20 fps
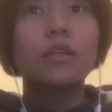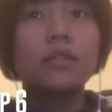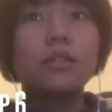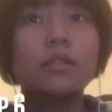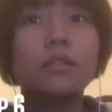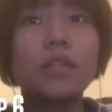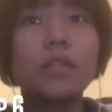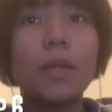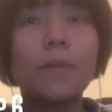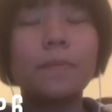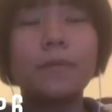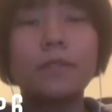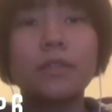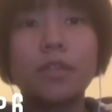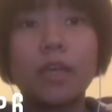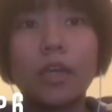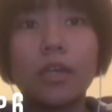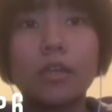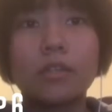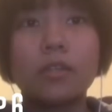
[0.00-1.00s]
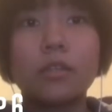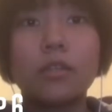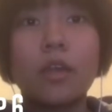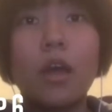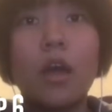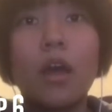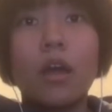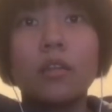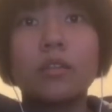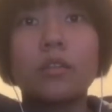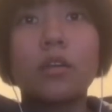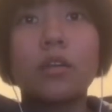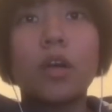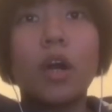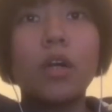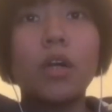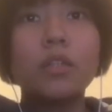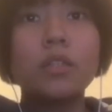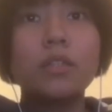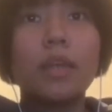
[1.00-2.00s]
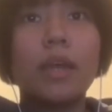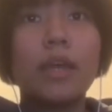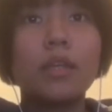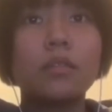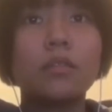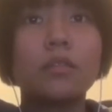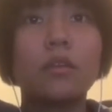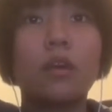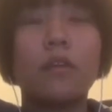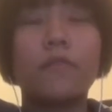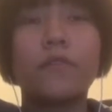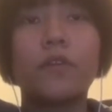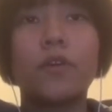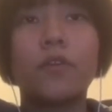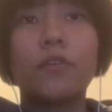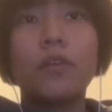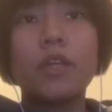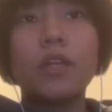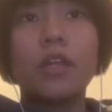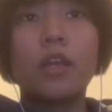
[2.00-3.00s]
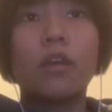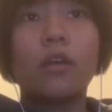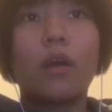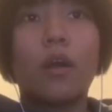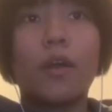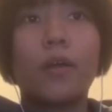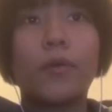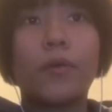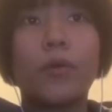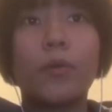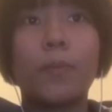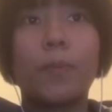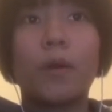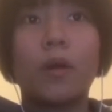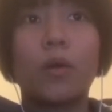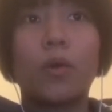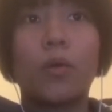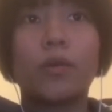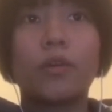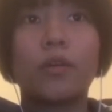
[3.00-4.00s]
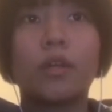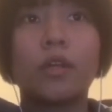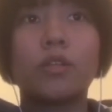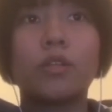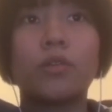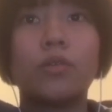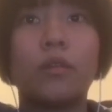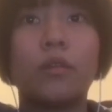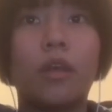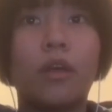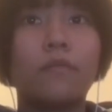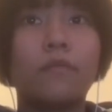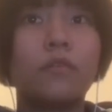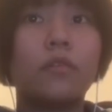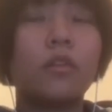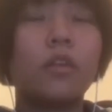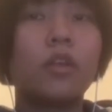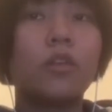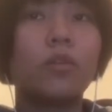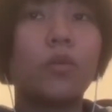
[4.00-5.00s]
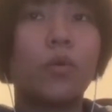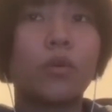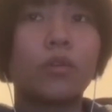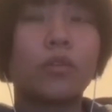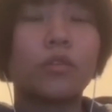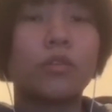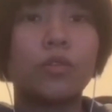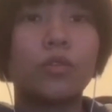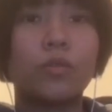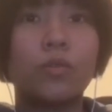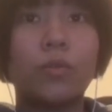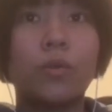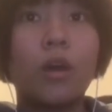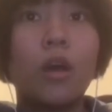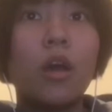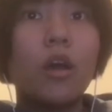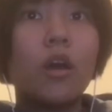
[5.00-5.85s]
Step 6. The contents of the reading are grouped according to level in order to